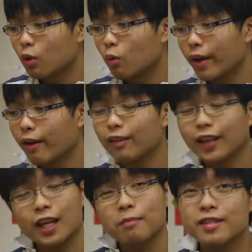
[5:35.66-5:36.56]
Well,
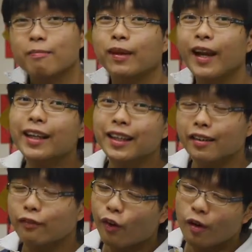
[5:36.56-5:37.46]
lame is a
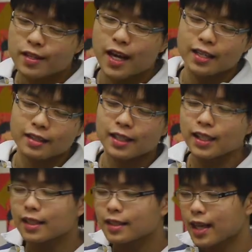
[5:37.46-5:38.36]
plugin for Audacity